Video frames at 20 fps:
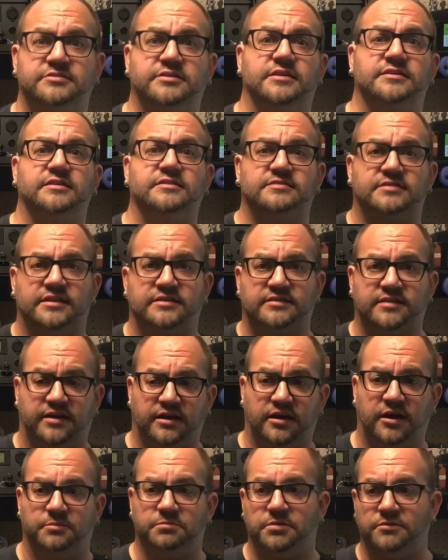set this
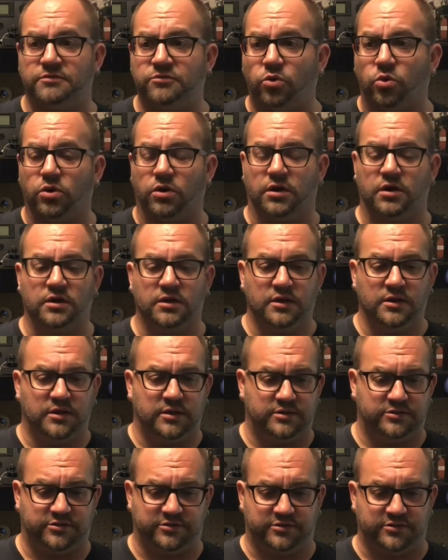antenna up before
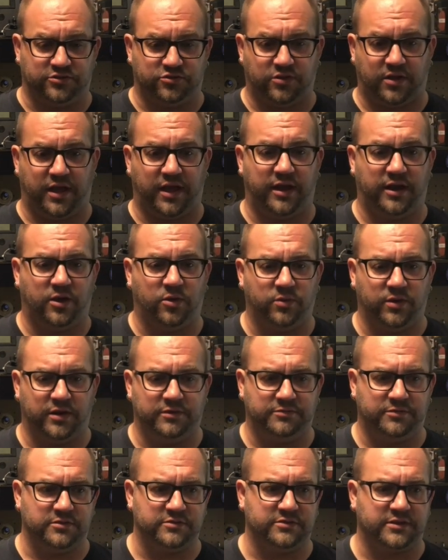just to try it out when I
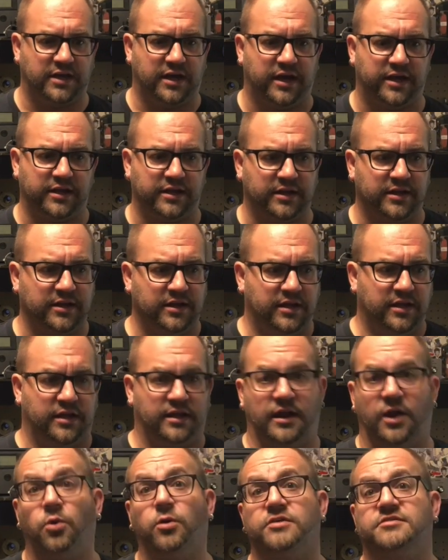first got it,
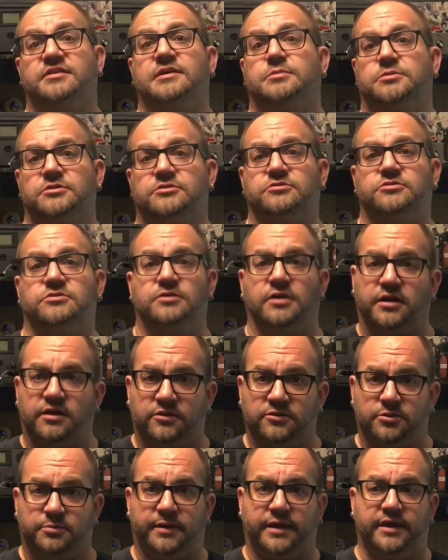and I was able to tune on
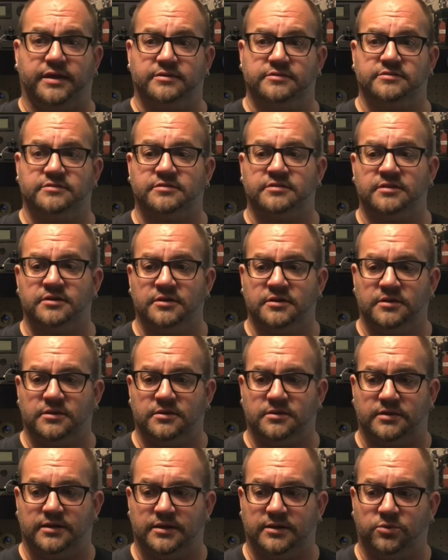other bands
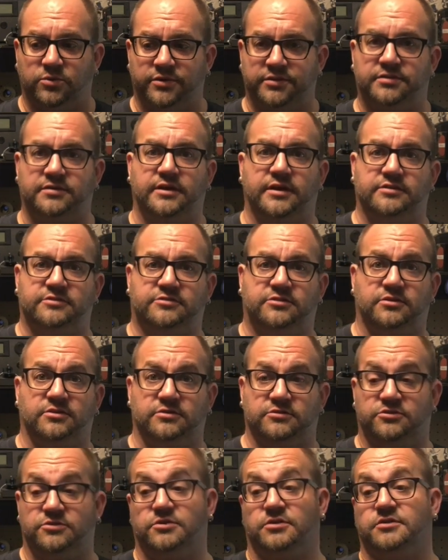uh, with the external
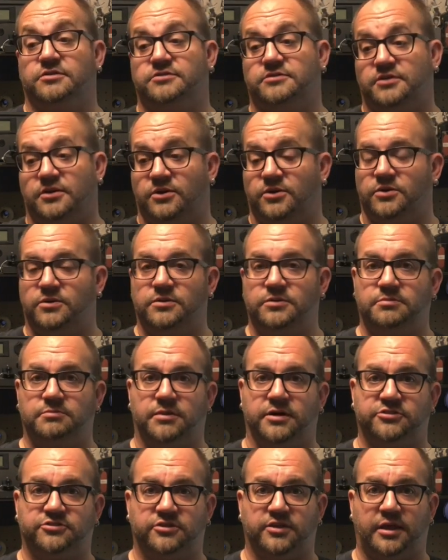tuner. So
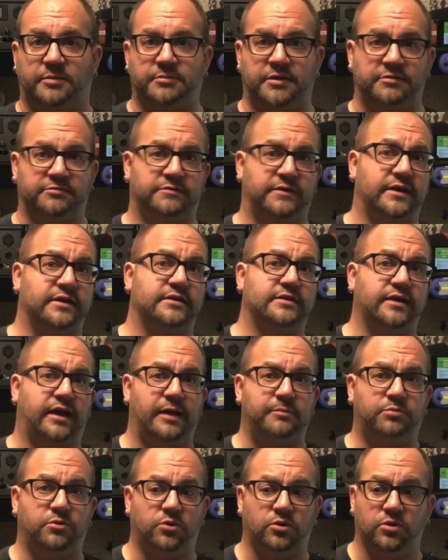much like my fan
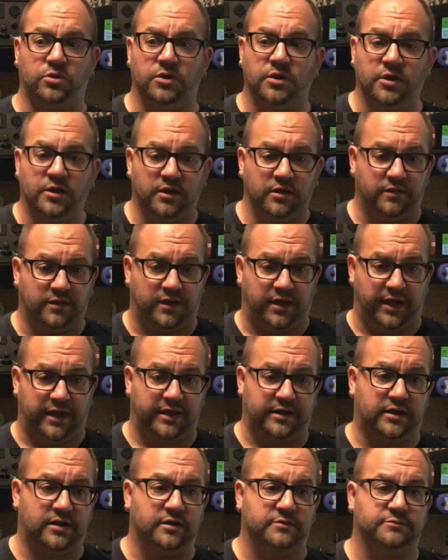dipole that I
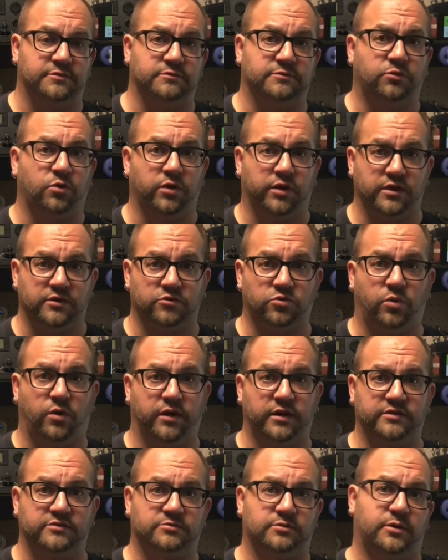had cut for 40 and
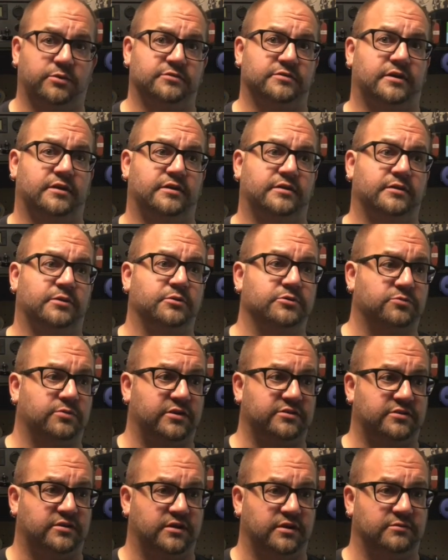20, so I was on, it was
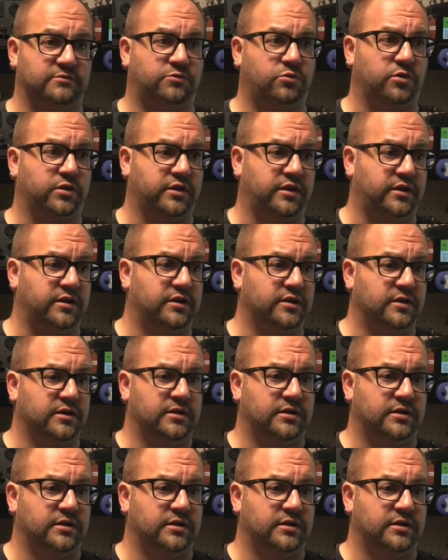resonant on 40,